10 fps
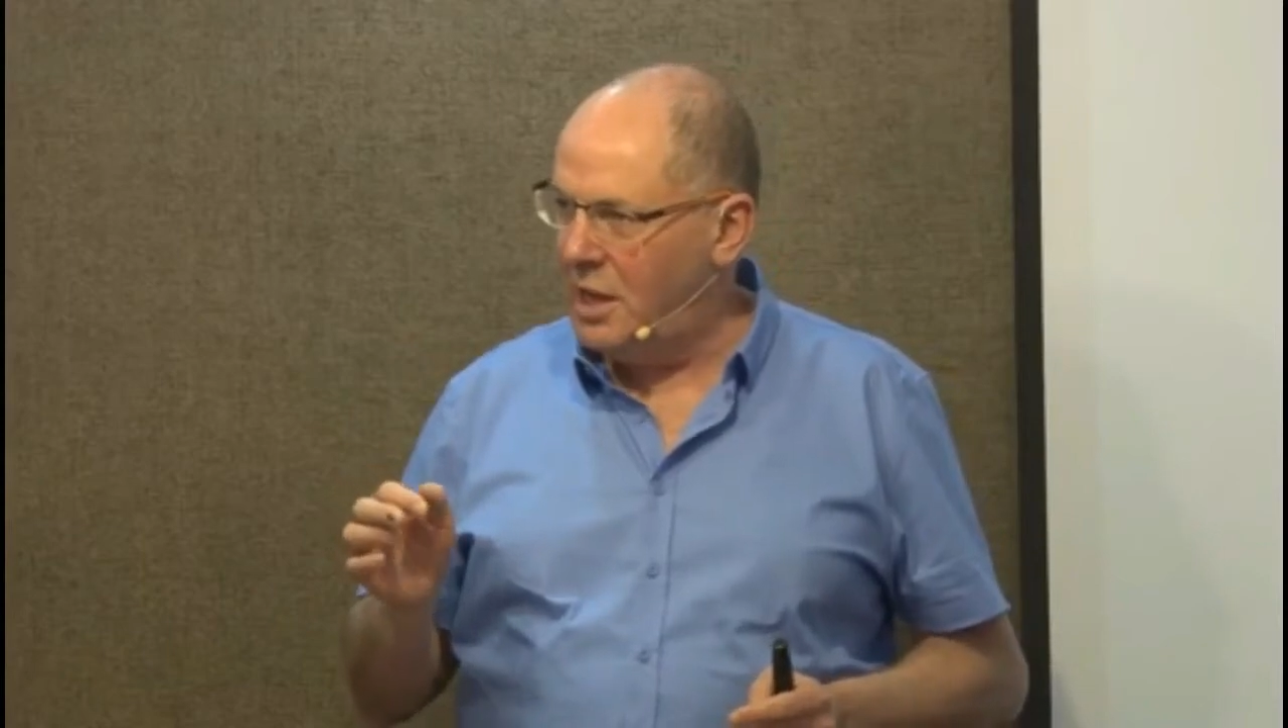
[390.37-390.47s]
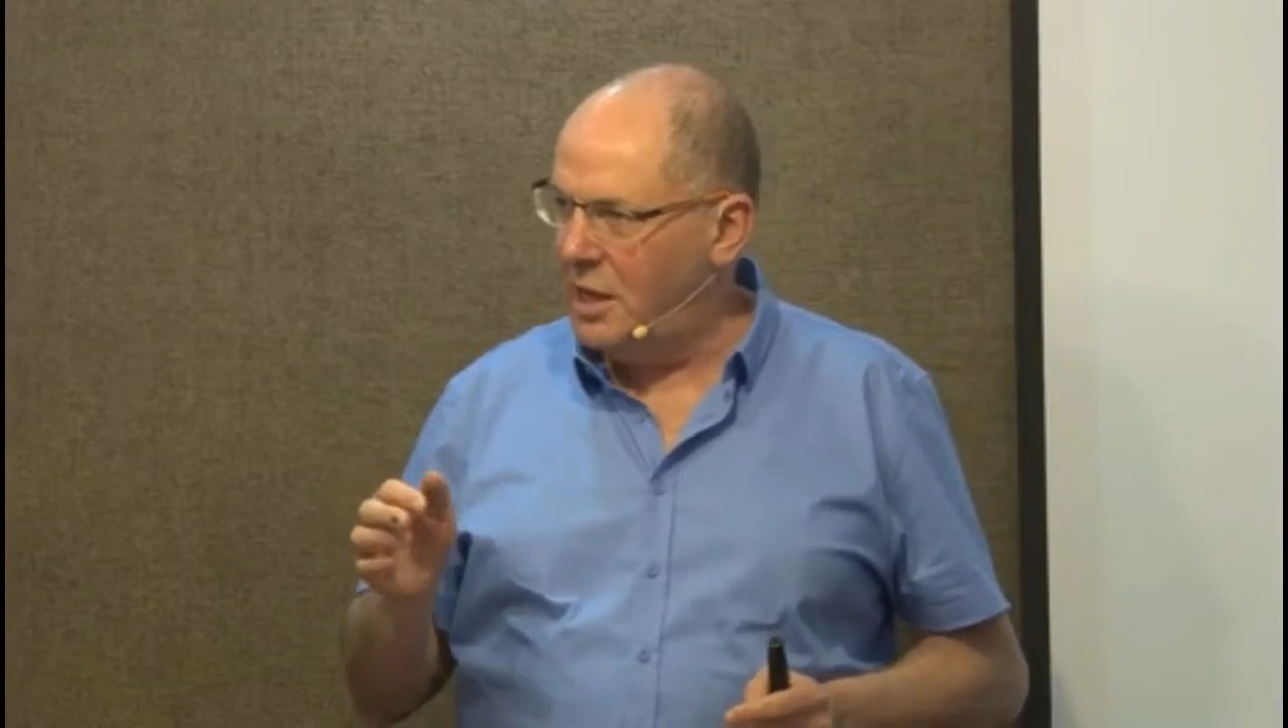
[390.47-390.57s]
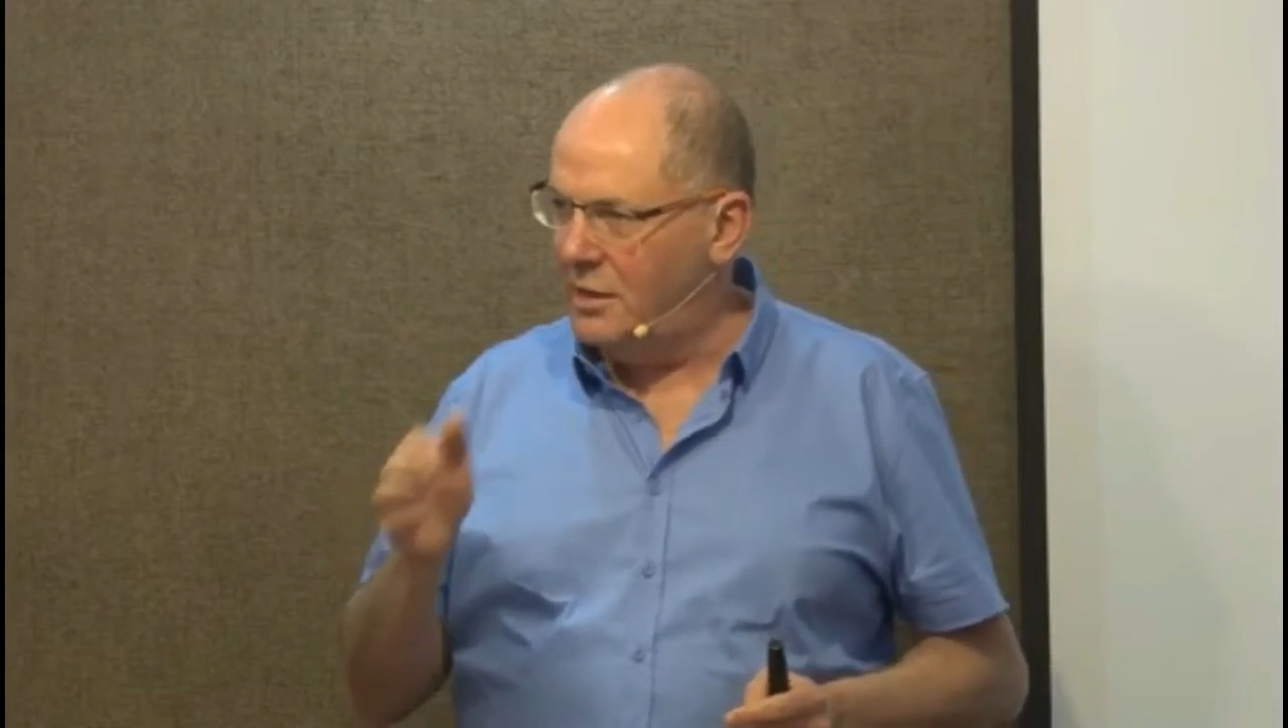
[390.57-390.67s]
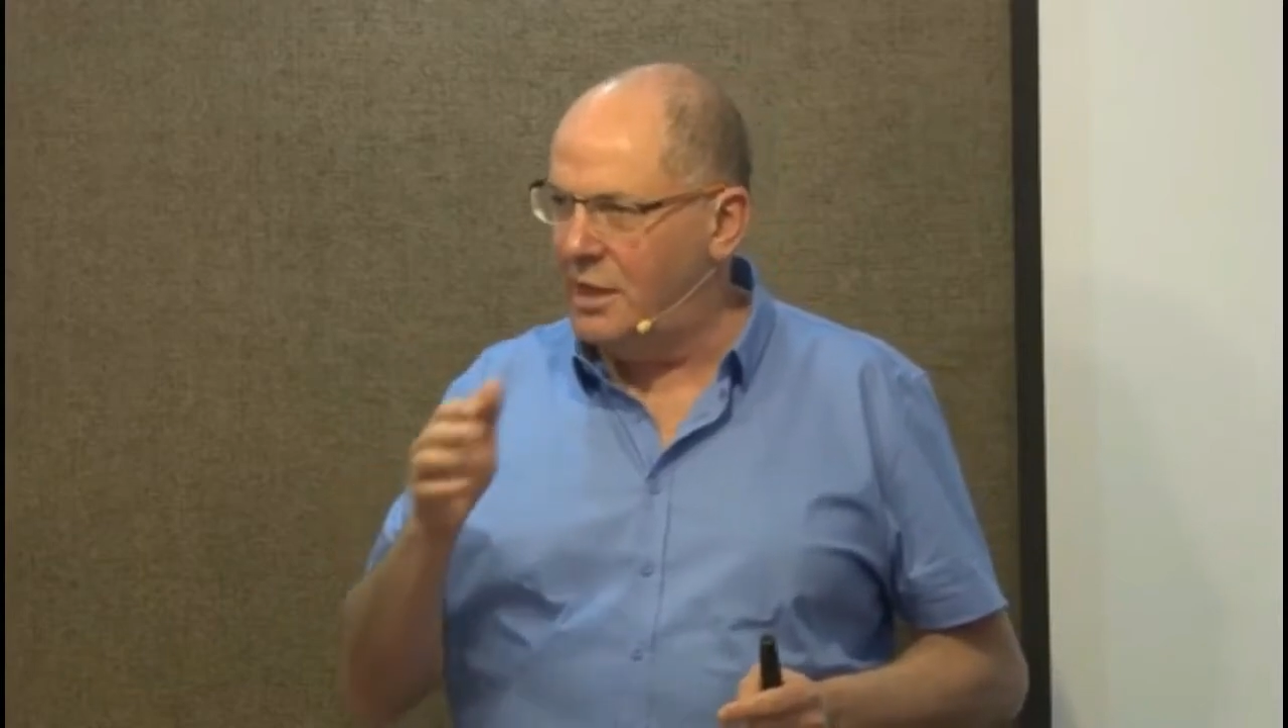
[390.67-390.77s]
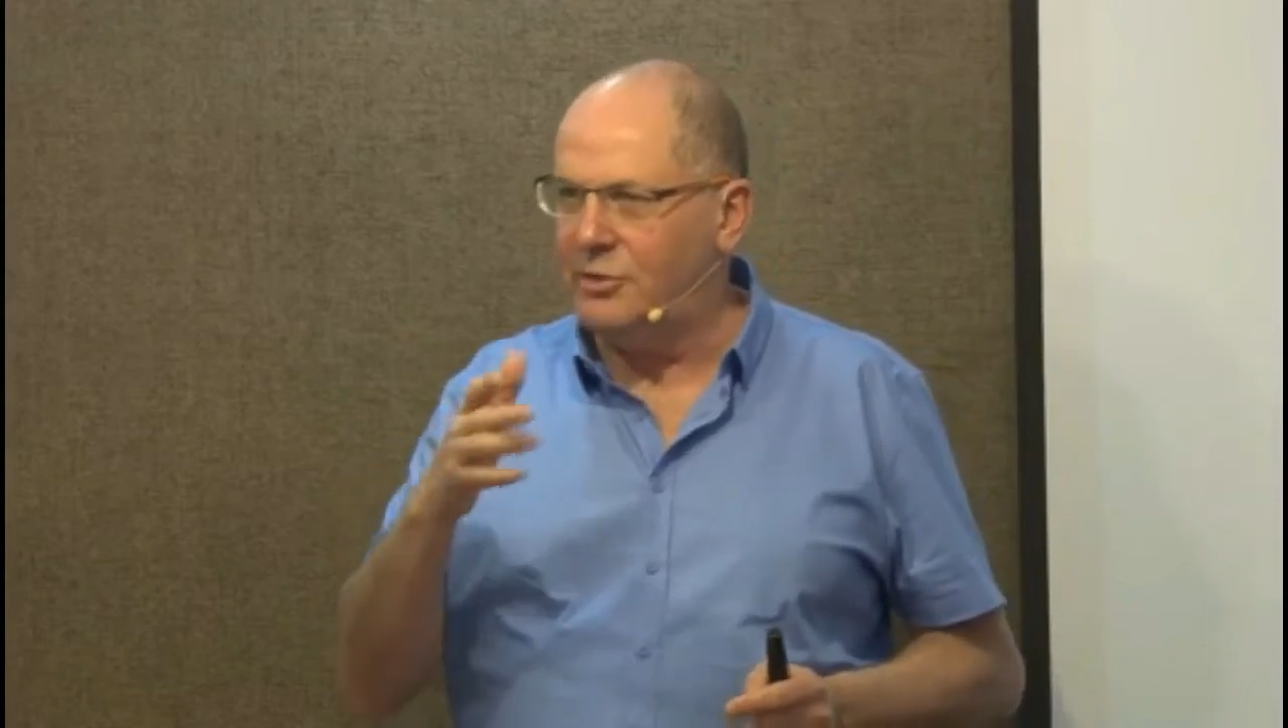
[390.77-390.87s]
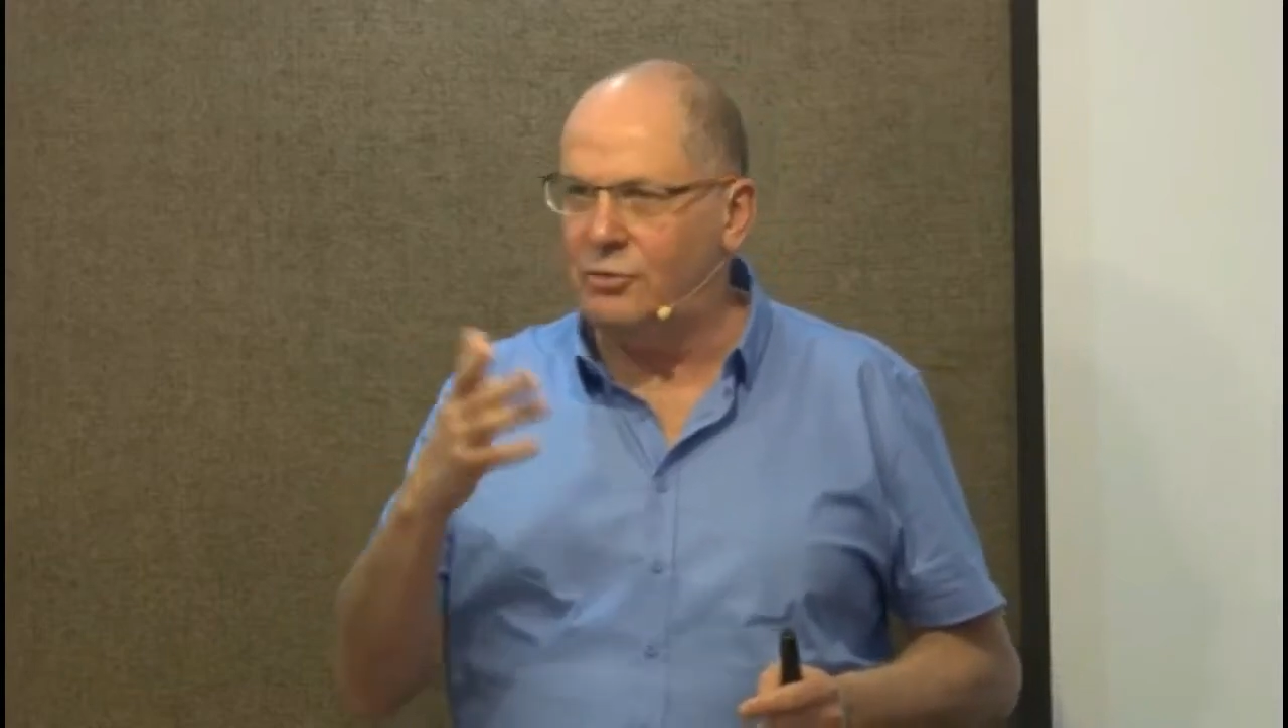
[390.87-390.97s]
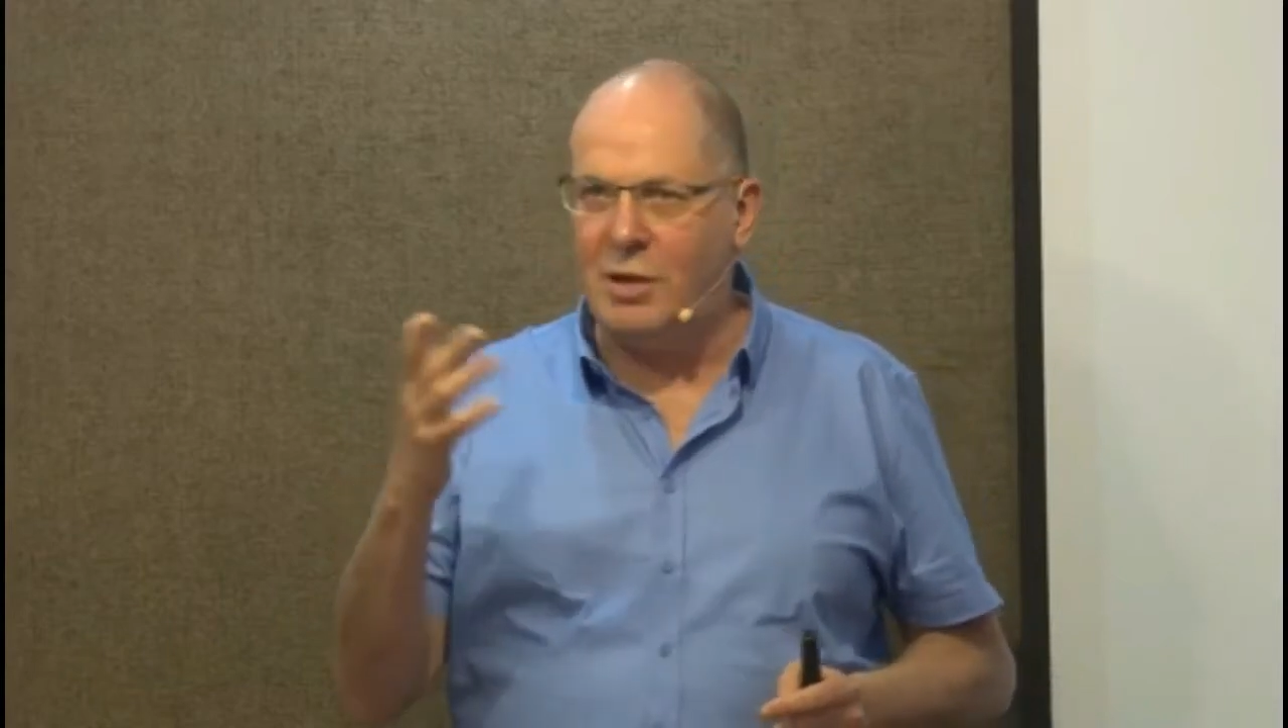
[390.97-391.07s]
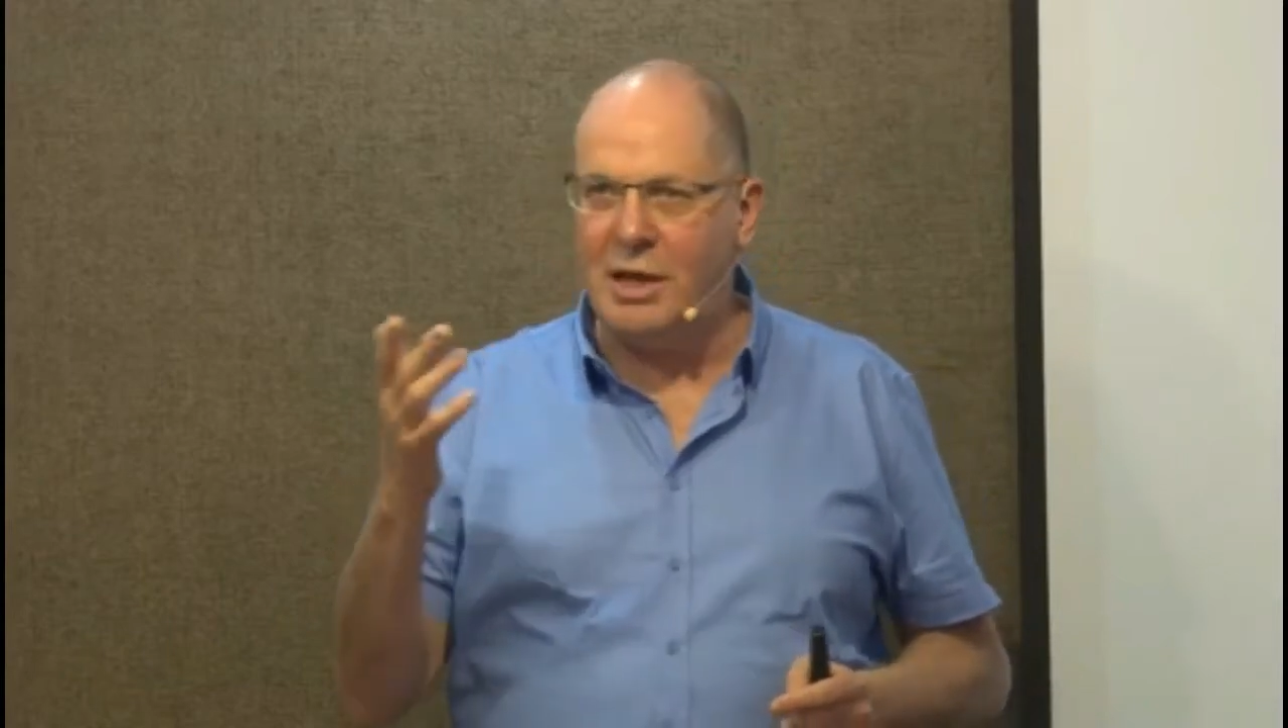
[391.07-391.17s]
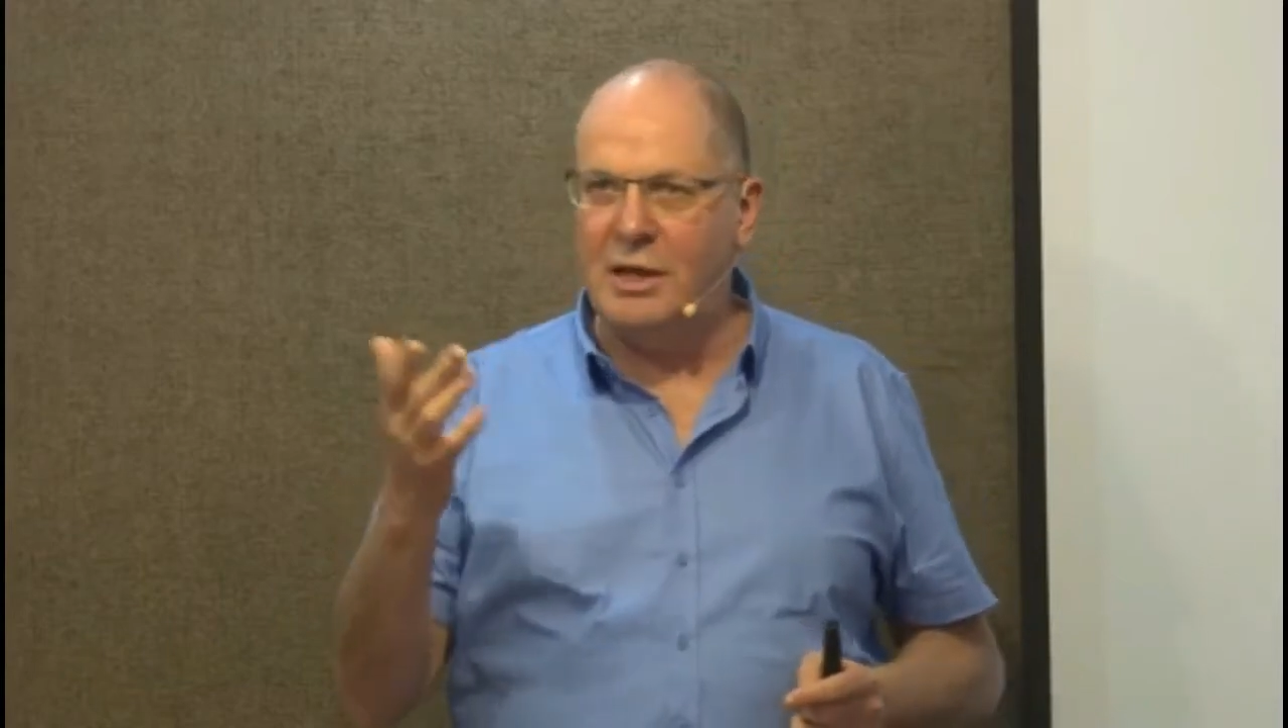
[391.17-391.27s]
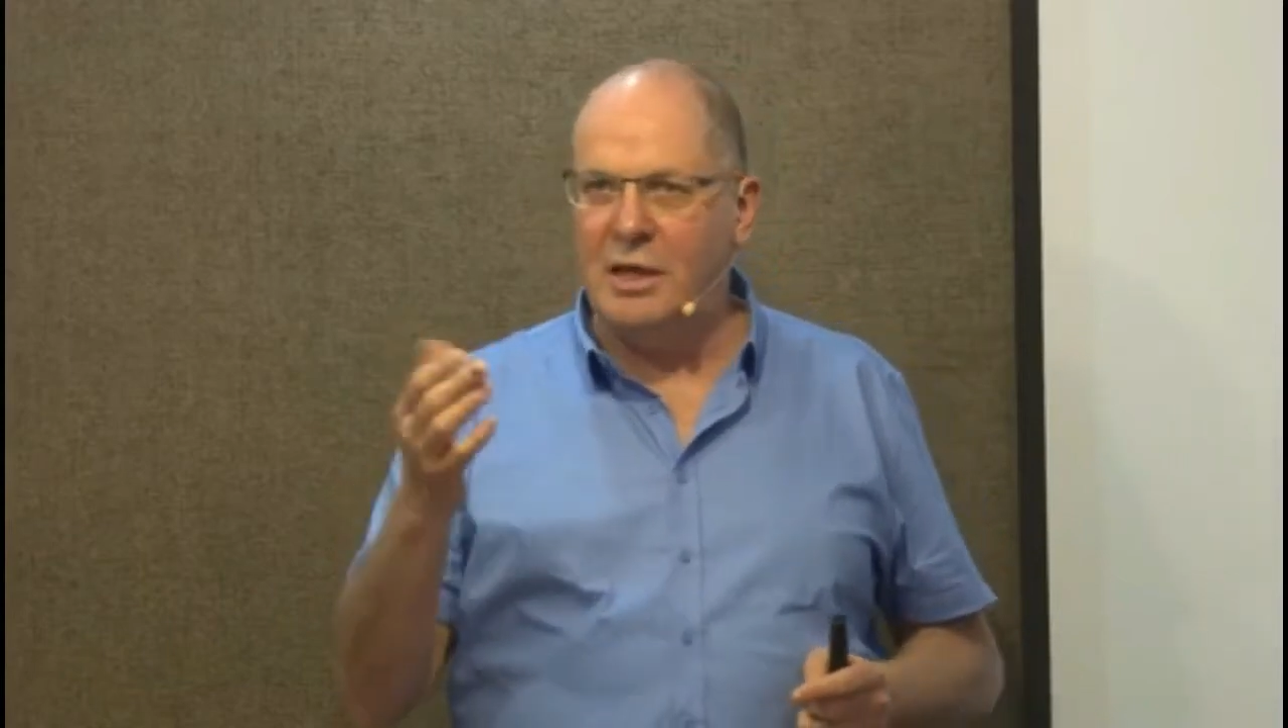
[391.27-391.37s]
And that's
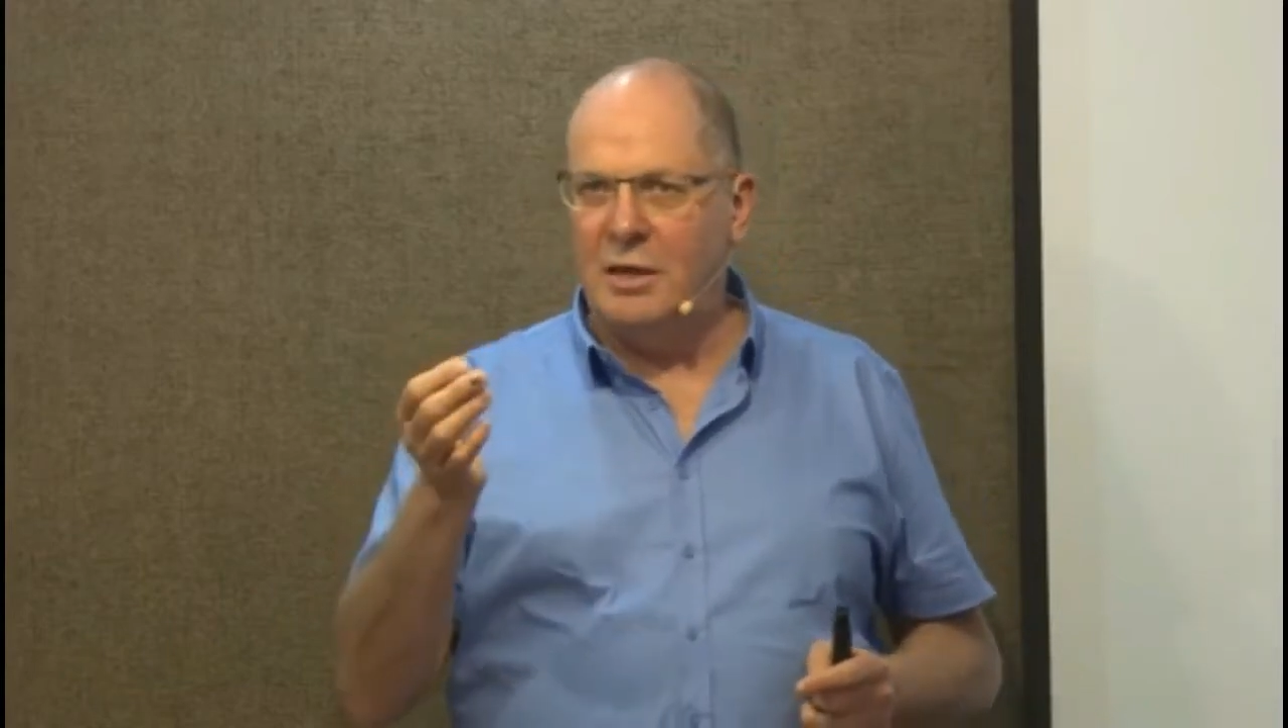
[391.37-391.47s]
why